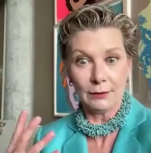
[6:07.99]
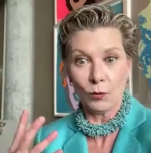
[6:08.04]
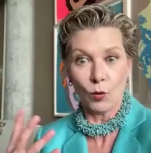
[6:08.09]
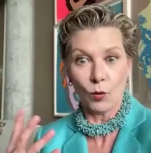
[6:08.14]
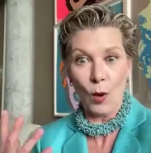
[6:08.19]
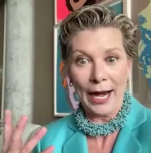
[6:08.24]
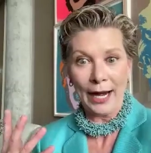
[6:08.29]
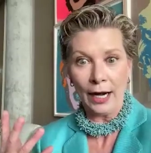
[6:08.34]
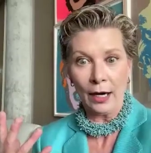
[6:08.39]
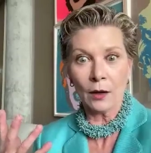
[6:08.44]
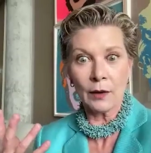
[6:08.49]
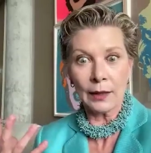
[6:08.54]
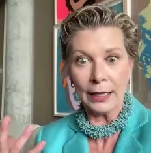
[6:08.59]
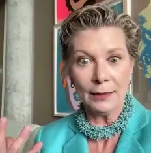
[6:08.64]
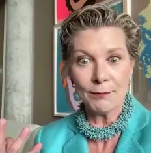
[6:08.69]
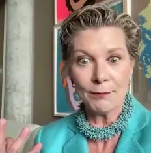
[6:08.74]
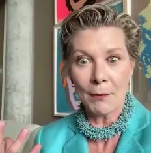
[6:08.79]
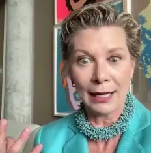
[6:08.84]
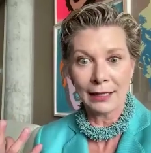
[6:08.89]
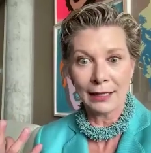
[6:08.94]
wear
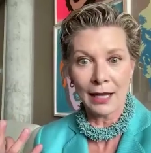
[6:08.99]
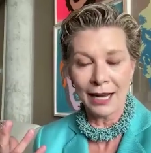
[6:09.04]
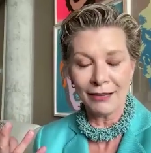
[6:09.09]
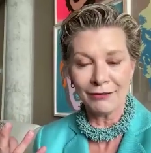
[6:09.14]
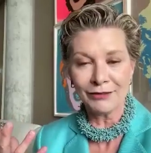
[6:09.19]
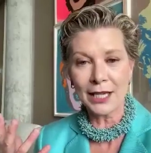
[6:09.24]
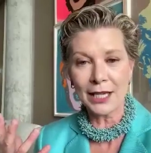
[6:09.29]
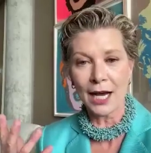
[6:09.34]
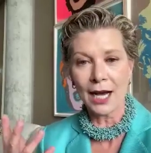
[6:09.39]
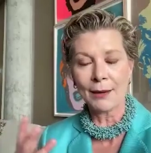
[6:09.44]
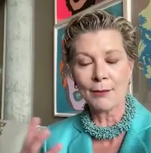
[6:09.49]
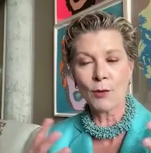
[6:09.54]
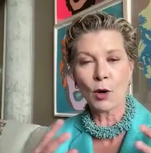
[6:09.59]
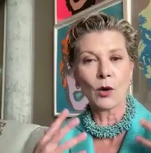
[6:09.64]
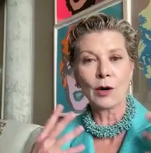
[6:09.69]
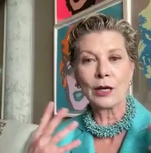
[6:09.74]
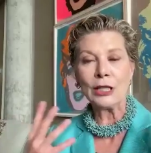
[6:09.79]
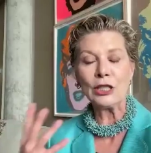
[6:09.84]
in my lifetime right, or